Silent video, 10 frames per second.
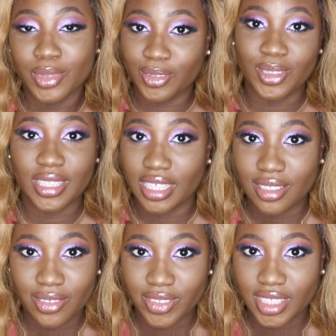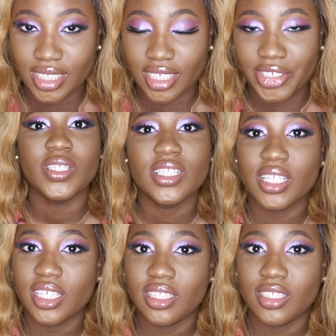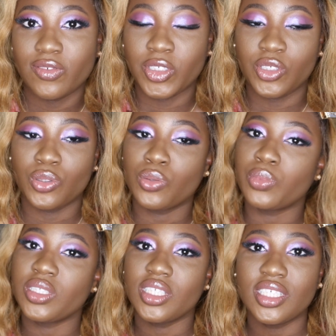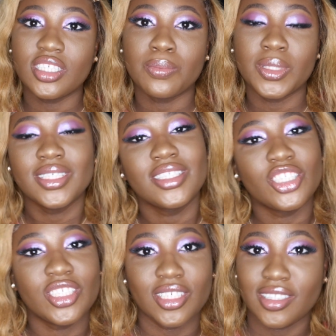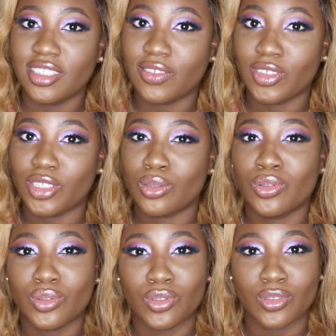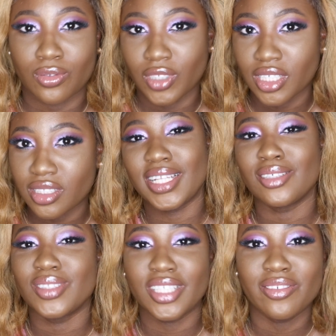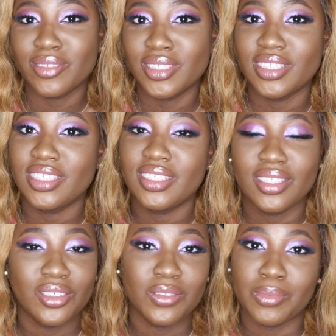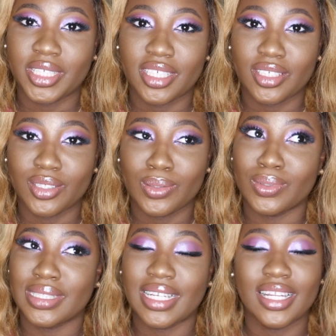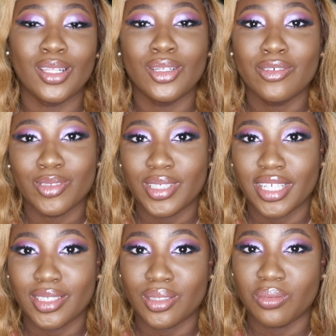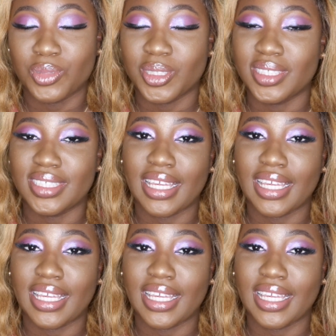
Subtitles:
Before the end of this year, please like this video, please share this video to your friends, and I'll definitely see you in my next one. I love you guys so much,